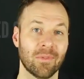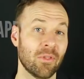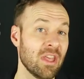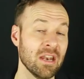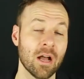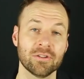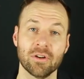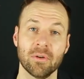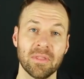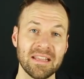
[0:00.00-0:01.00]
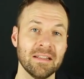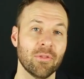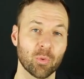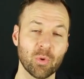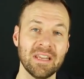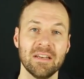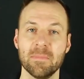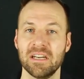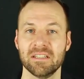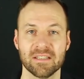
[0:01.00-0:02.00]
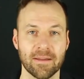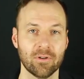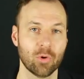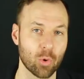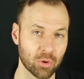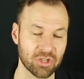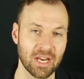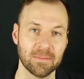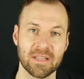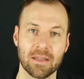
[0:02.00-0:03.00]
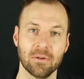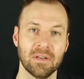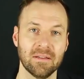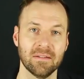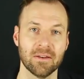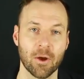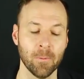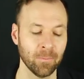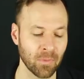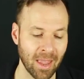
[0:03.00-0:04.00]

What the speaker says: Then I'll show you the 3 diminished 7 chord shapes that you need to know.